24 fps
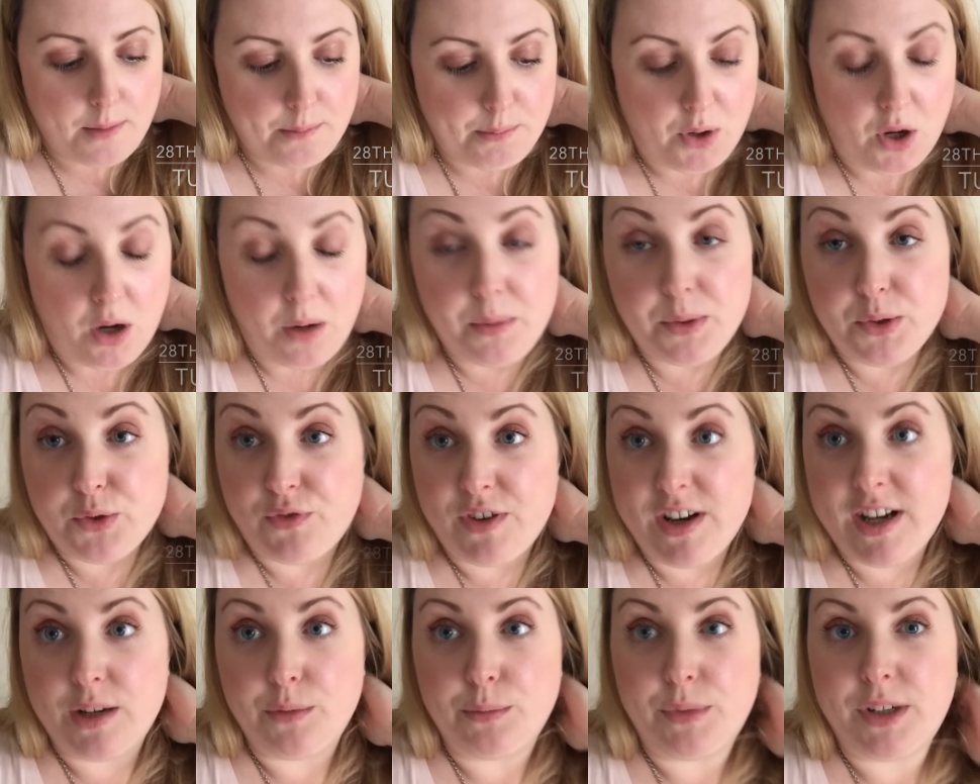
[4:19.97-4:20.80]
but it was
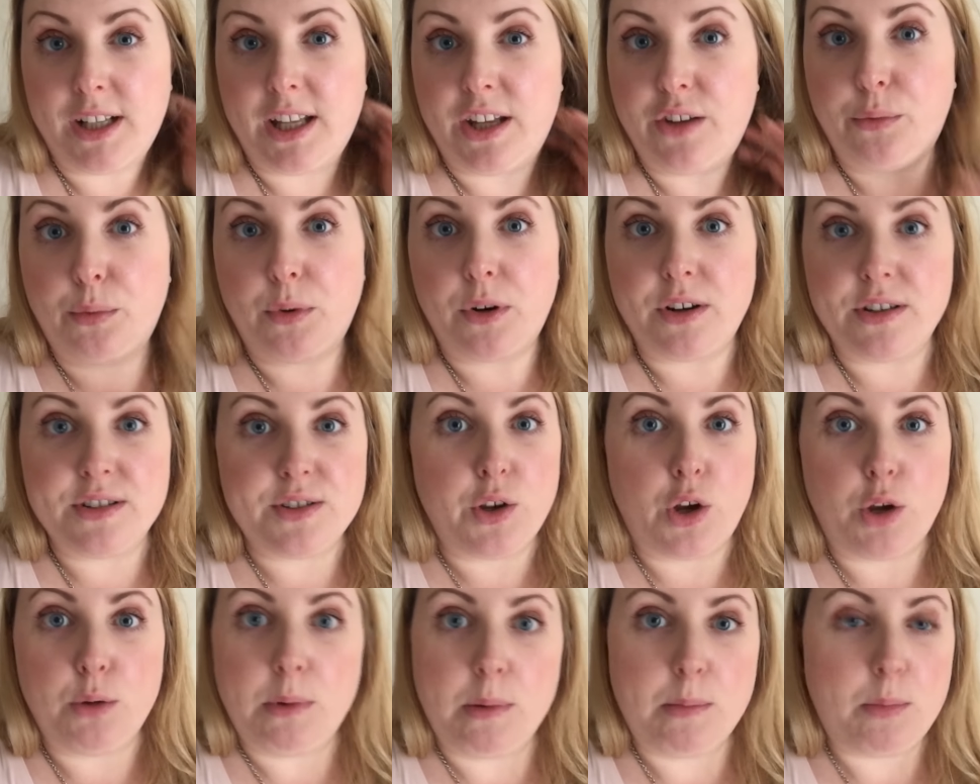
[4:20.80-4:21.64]
raining when I left work,
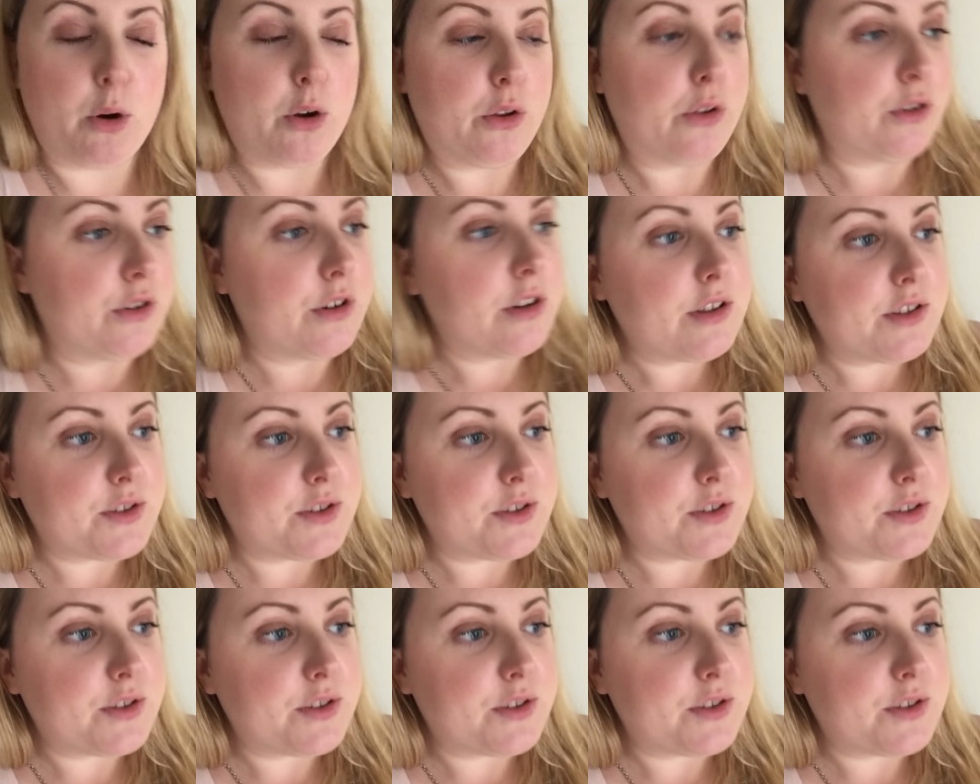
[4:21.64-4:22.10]
so I couldn't be bothered.